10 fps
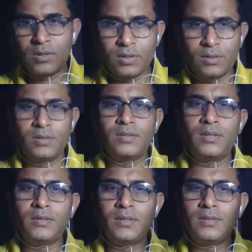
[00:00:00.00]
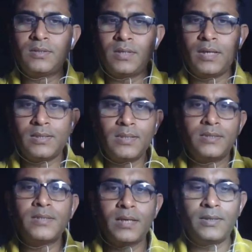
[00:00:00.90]
this search engine is, as I
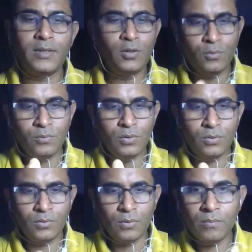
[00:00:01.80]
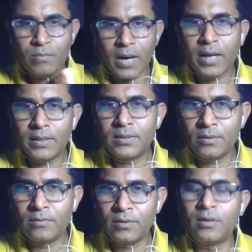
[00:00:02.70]
said, that your brand is
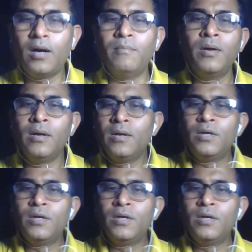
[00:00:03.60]
around your hub.